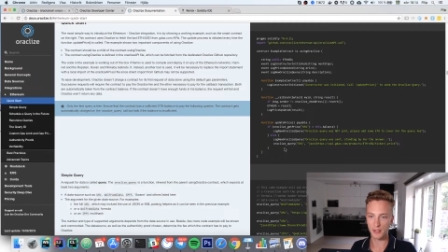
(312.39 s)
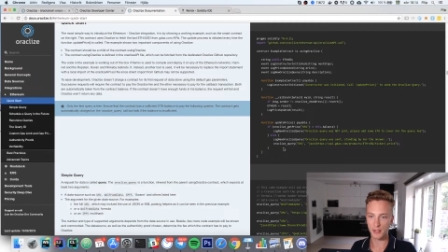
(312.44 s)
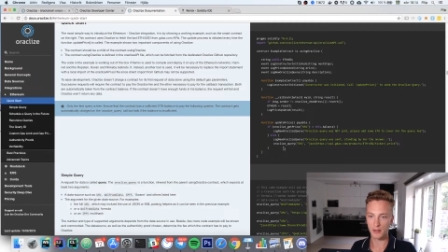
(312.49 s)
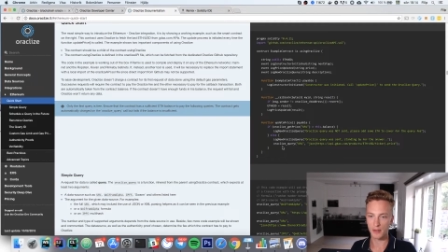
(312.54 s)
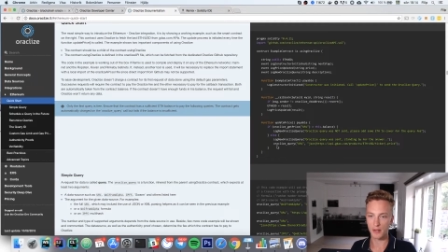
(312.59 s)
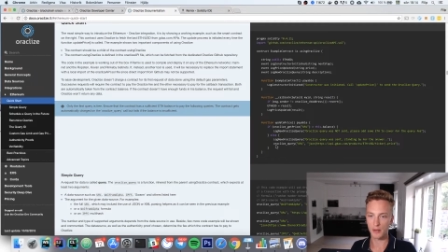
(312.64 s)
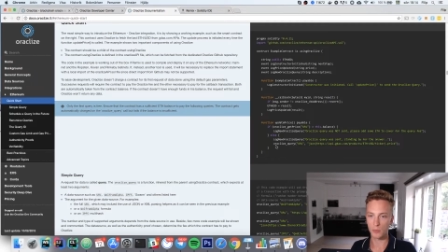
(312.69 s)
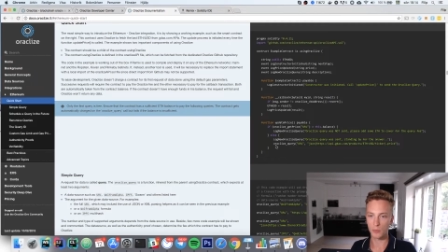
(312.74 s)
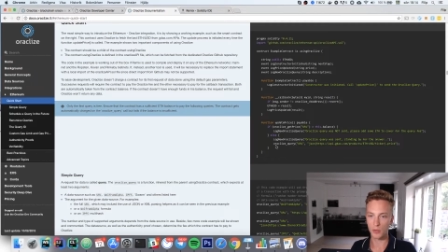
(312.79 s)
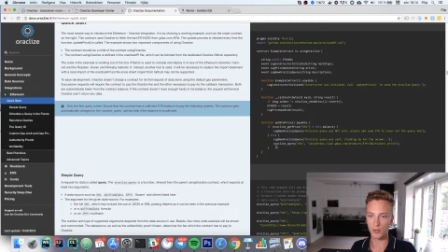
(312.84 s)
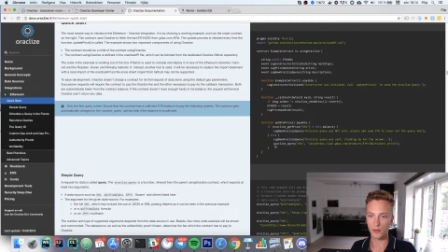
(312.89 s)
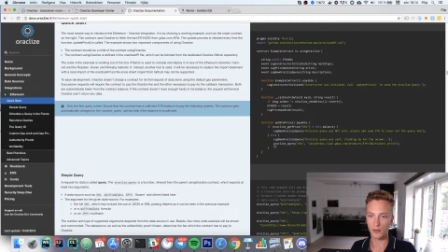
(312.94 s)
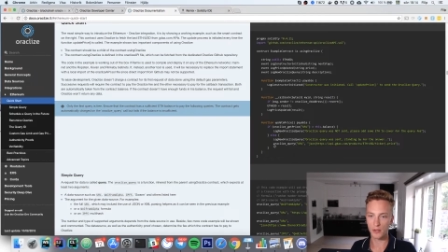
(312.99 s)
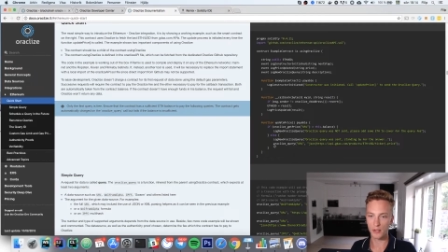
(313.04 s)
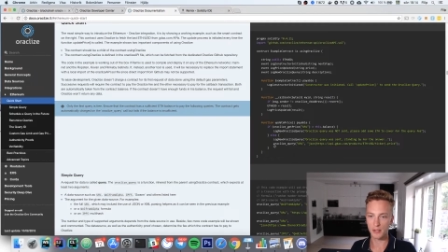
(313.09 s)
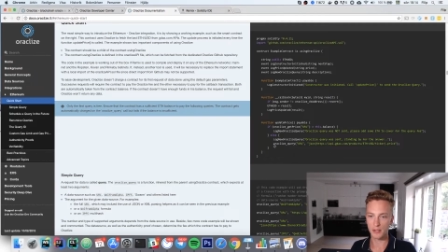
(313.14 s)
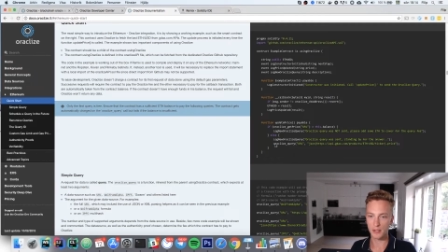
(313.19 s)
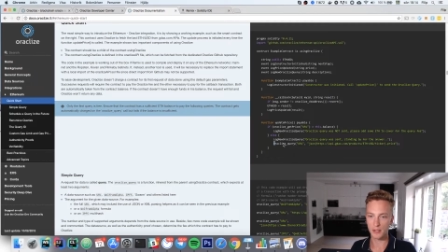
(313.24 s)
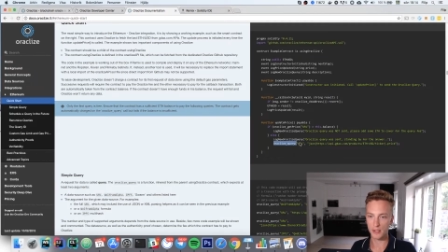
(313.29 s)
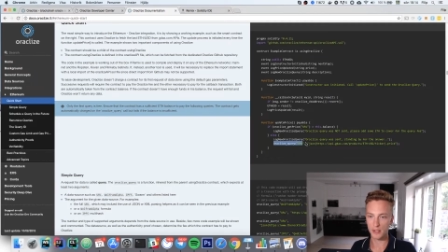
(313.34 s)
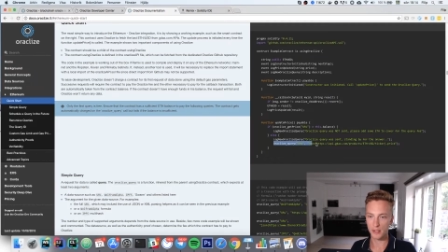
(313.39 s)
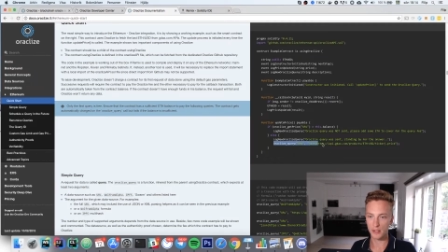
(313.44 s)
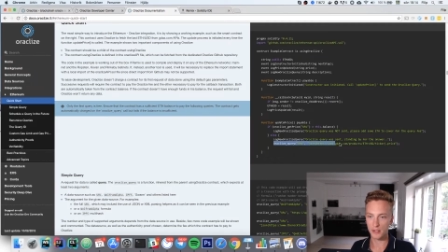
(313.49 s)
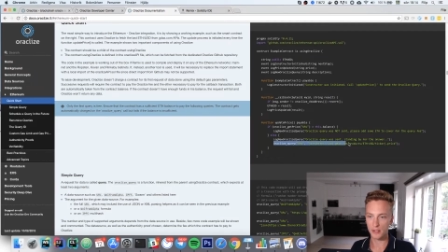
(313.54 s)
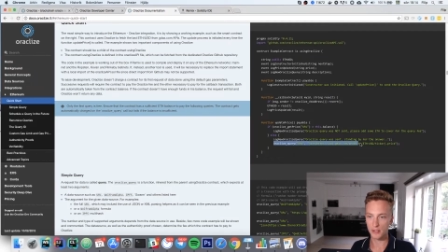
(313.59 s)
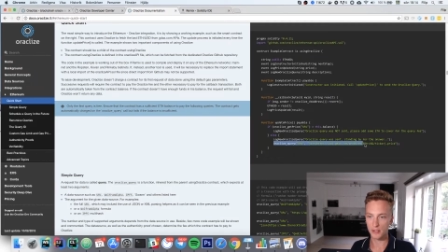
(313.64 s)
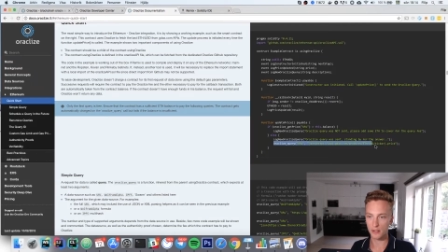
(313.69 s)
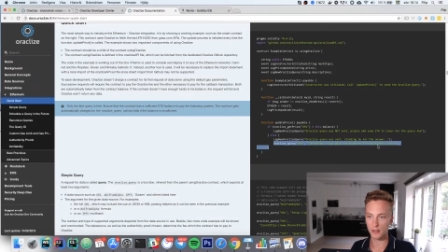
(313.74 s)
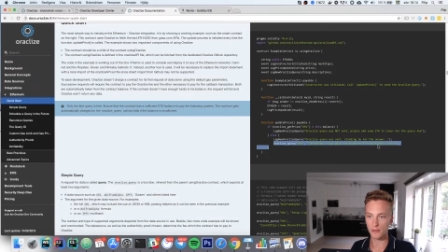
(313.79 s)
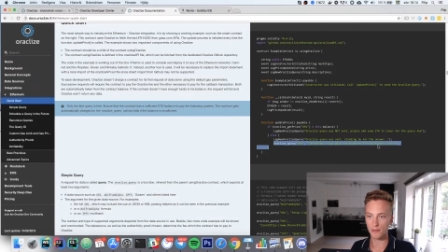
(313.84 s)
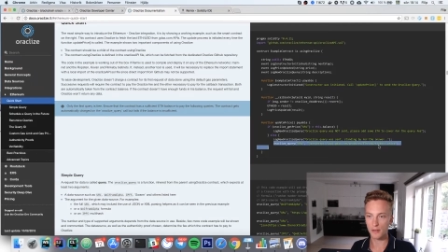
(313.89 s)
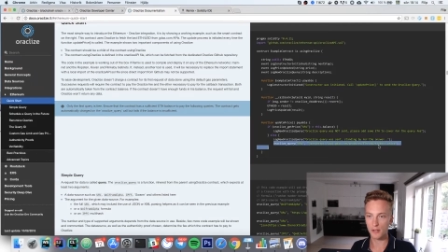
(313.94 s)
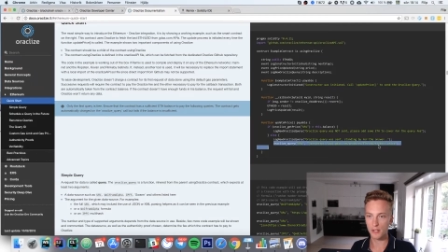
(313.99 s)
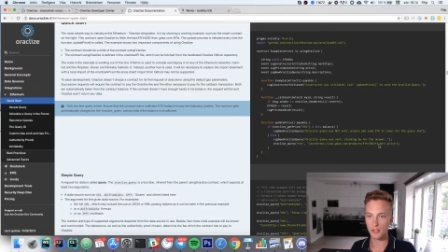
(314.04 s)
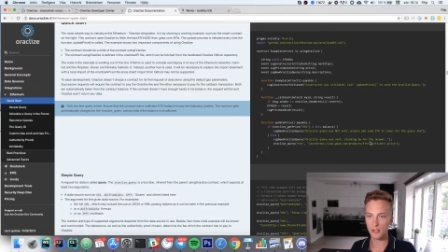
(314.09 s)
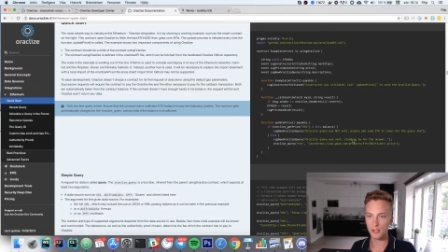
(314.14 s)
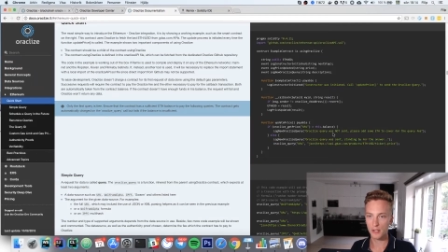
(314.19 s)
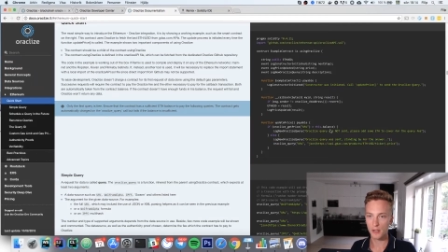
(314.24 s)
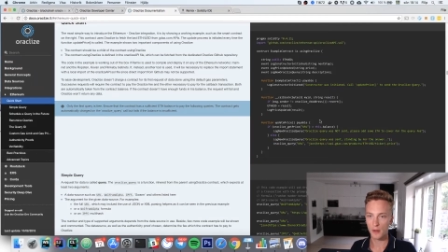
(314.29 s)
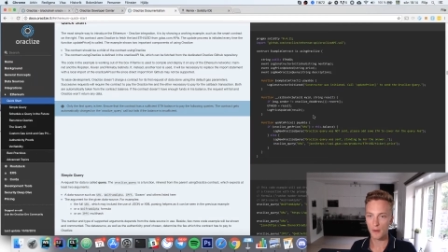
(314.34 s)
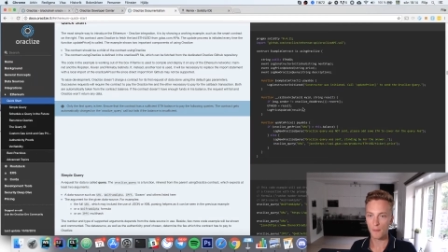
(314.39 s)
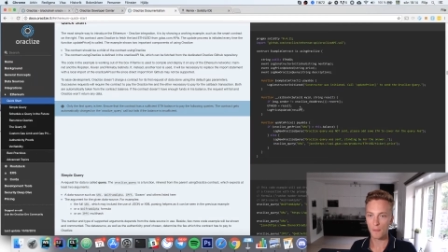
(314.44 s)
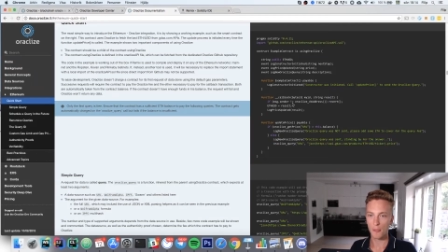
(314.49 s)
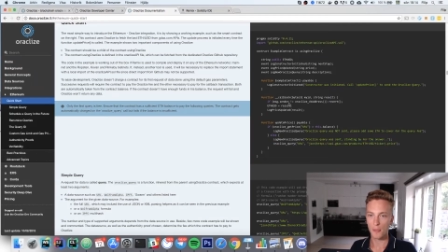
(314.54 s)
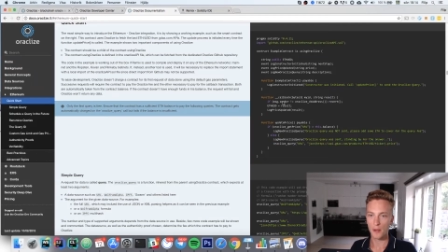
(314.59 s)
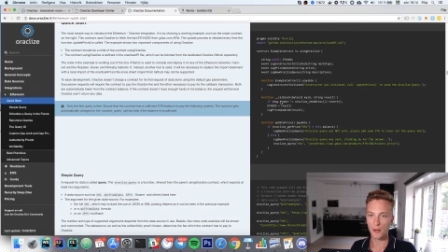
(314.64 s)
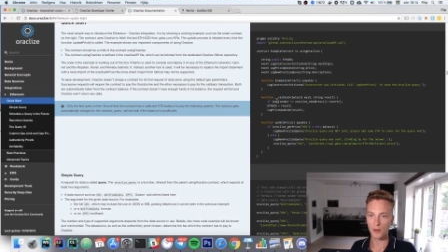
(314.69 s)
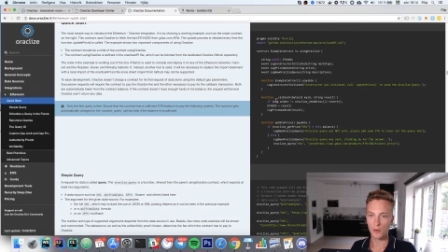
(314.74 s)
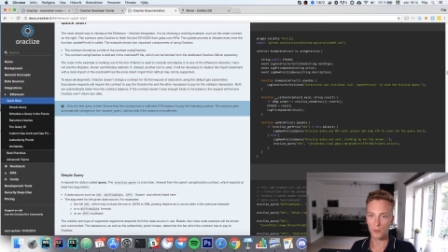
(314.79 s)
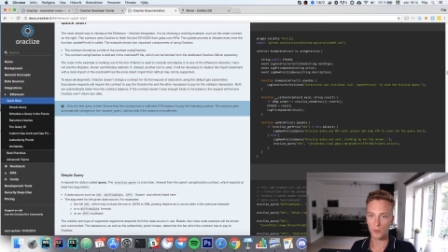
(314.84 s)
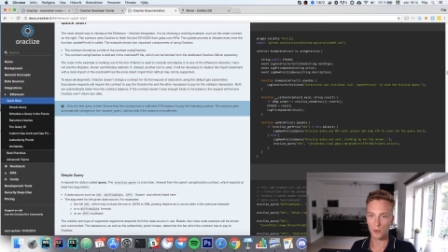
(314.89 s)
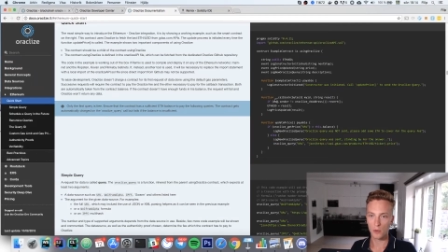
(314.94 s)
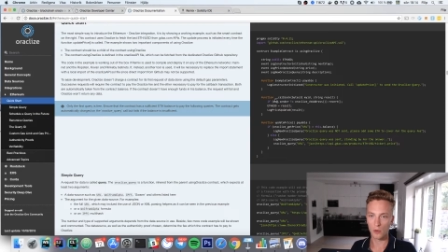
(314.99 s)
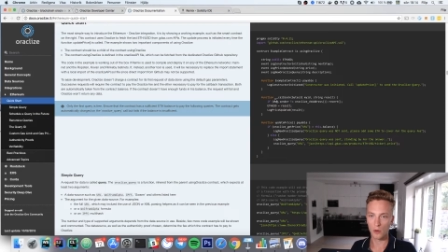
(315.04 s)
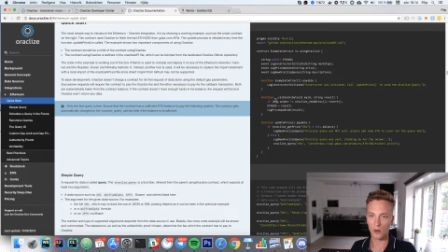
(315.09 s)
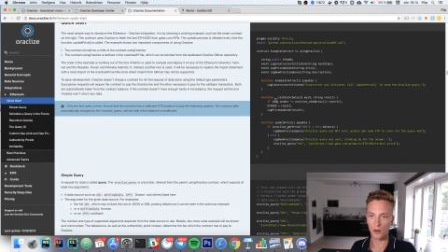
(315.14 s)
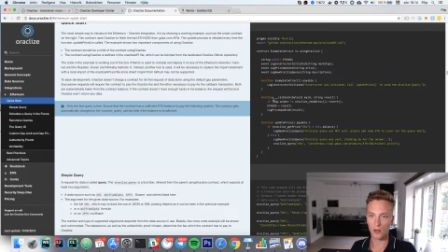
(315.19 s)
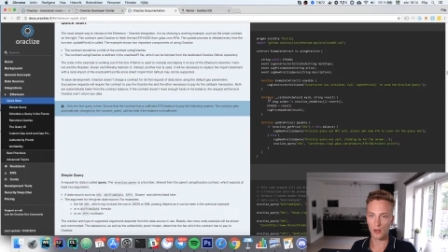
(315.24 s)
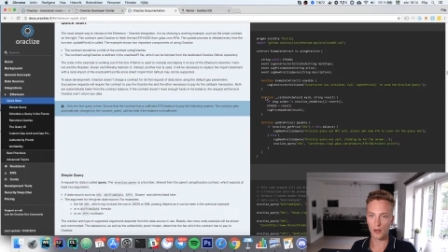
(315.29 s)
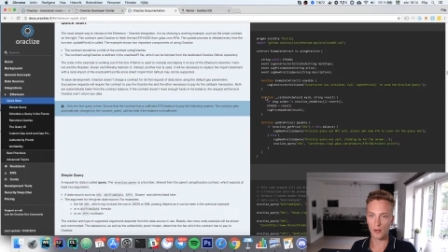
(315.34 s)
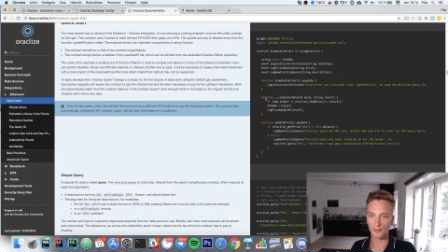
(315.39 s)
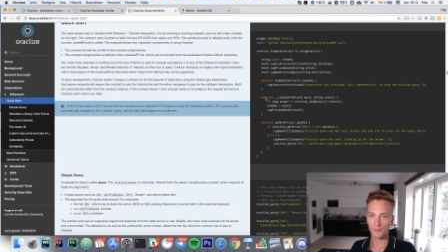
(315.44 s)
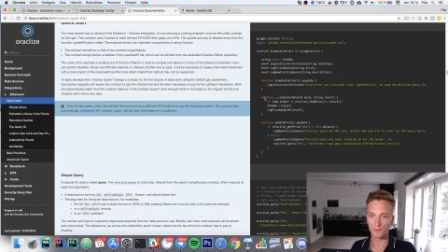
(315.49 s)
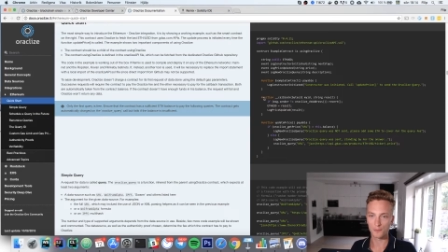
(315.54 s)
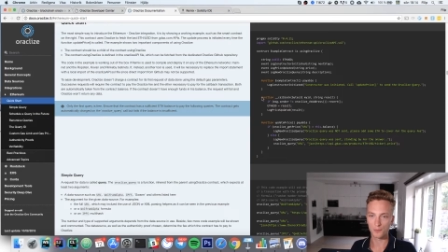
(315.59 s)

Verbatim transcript: And then when this is uh, finished, it will uh,